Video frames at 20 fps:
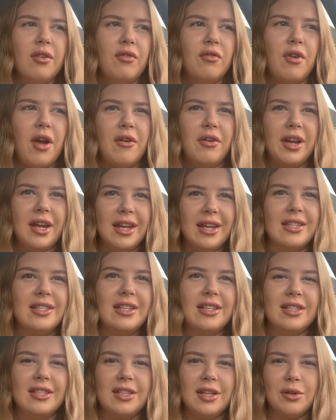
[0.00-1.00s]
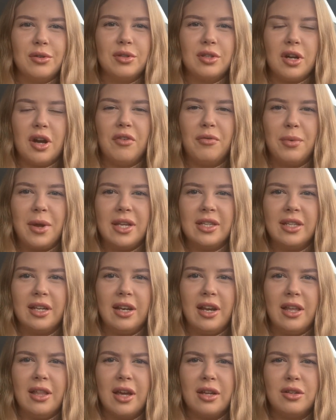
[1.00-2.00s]
very easy to steal stuff
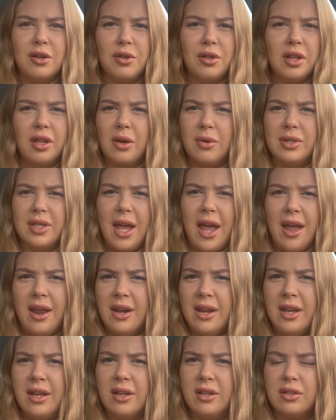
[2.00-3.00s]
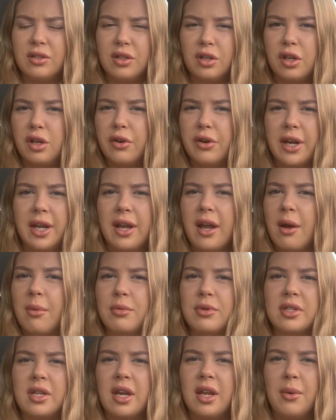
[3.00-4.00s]
basically i don't think there was any security
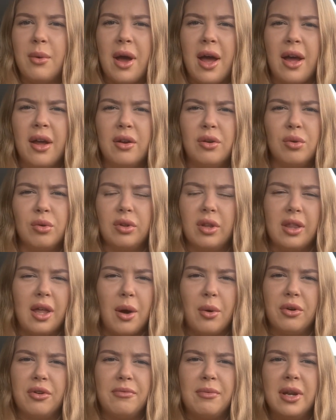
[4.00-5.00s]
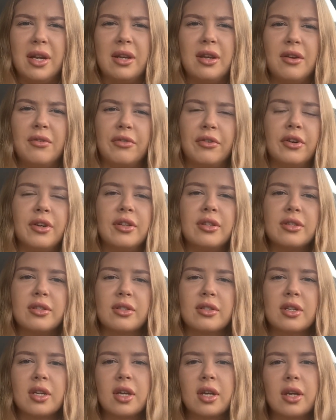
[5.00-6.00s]
cameras anywhere not that that would have made a difference